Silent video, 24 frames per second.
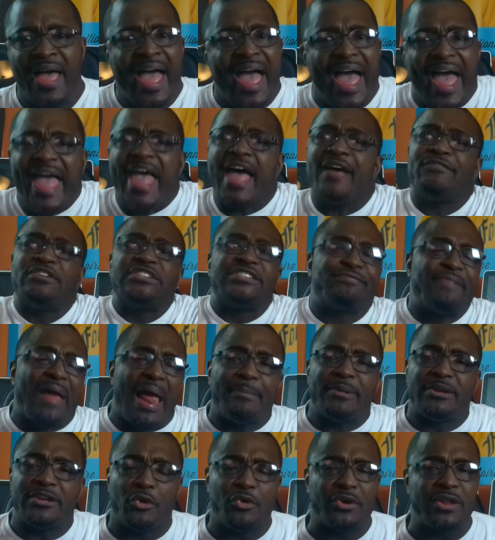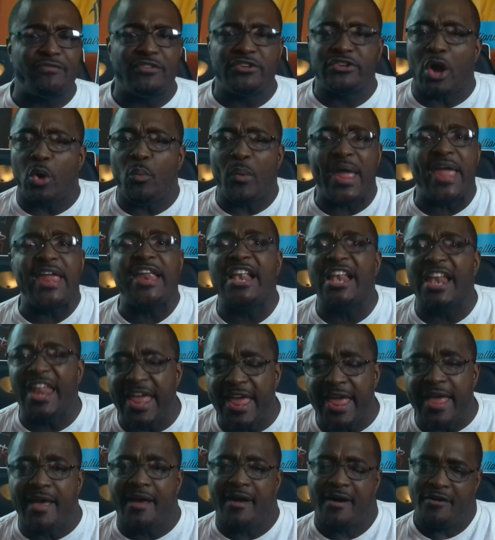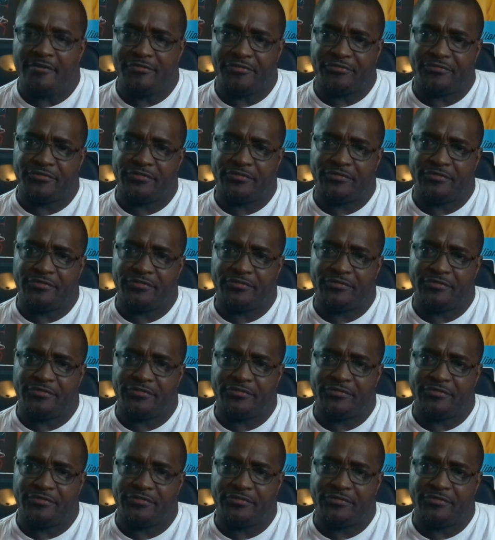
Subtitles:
Half his family don't even know where he live.